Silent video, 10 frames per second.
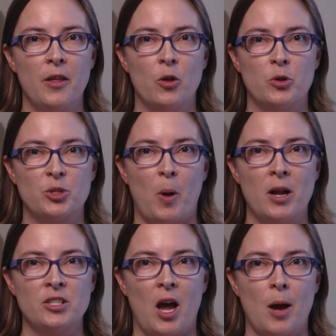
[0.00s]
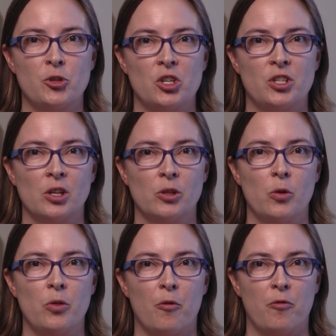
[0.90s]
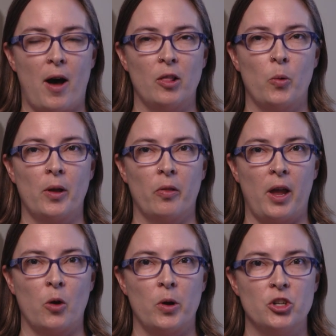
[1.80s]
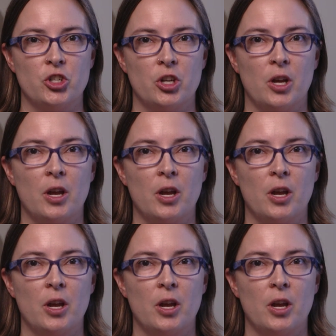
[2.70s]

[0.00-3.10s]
the response options include the following language.